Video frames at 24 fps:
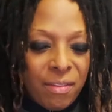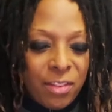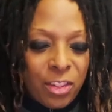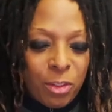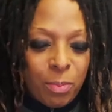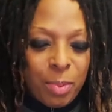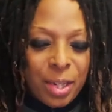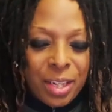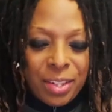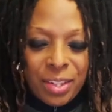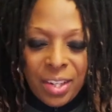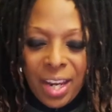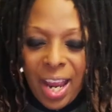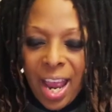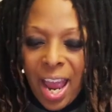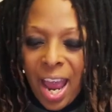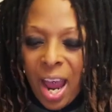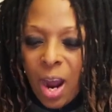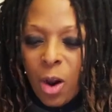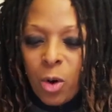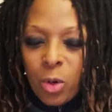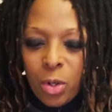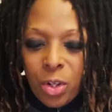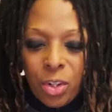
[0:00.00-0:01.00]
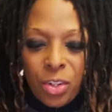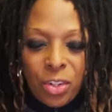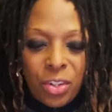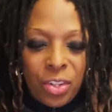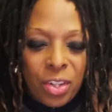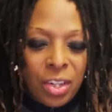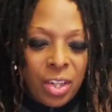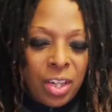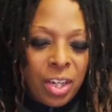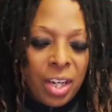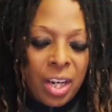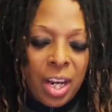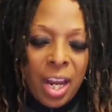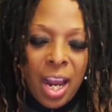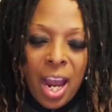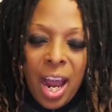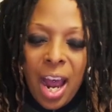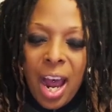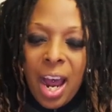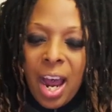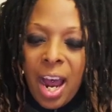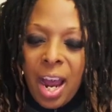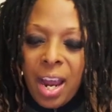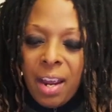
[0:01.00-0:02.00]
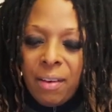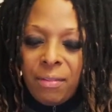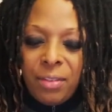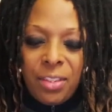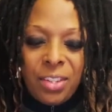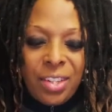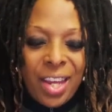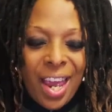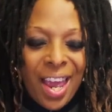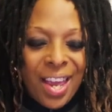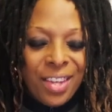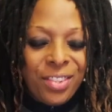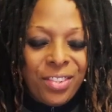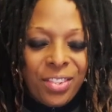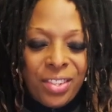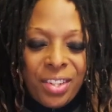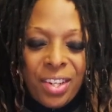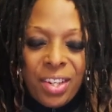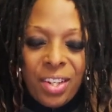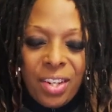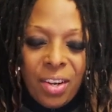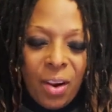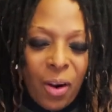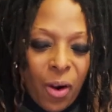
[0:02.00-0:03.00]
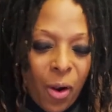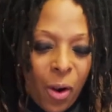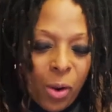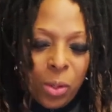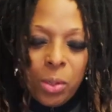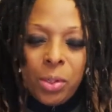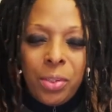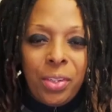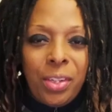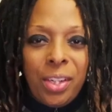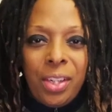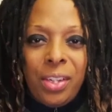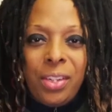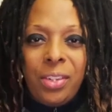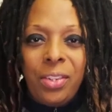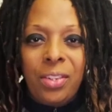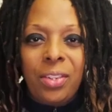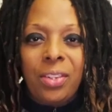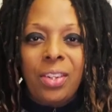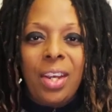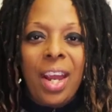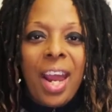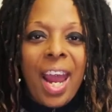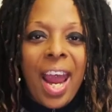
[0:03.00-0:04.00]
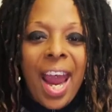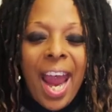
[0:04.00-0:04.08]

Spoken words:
spent hours, I have tested all of these,